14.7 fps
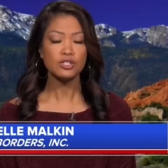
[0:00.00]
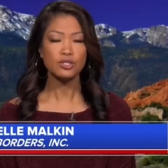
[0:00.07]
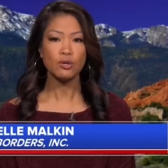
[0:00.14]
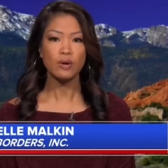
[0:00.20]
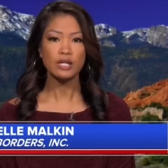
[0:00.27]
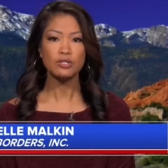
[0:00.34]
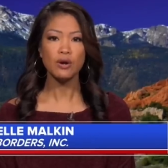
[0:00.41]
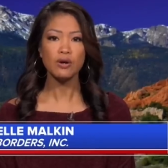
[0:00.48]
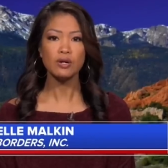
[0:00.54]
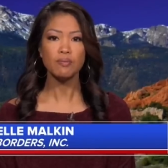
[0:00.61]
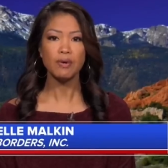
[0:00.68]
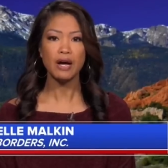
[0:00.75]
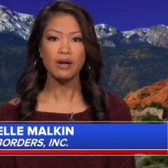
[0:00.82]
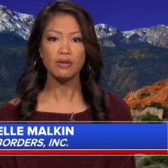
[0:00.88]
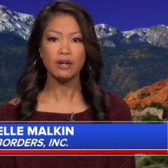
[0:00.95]
So I talk
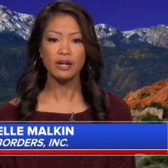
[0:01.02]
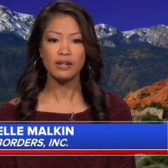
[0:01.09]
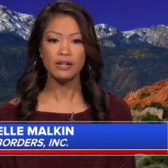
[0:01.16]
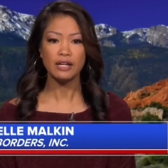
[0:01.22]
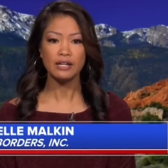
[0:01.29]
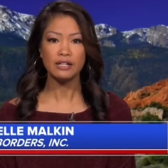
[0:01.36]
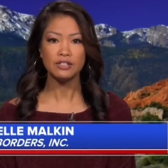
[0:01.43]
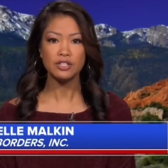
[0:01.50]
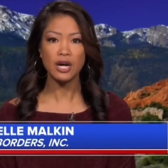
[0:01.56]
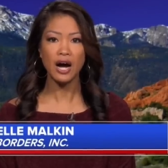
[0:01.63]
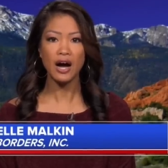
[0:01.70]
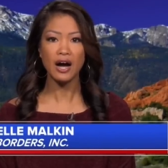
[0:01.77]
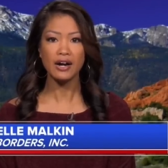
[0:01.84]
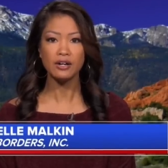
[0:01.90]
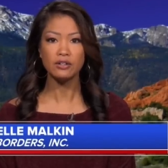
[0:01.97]
about an
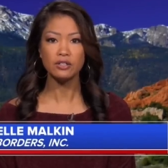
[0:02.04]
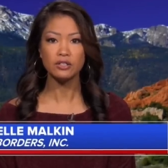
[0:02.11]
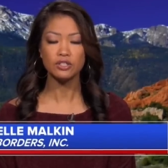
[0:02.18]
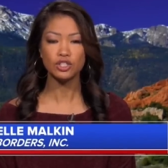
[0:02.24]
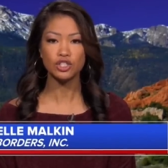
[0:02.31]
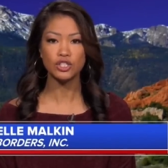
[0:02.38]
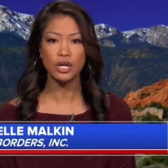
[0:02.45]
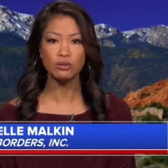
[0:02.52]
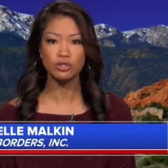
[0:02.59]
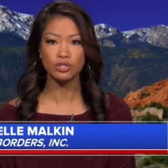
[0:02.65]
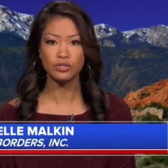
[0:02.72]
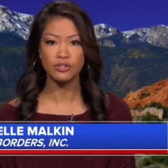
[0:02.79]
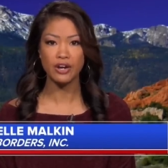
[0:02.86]
entire shelter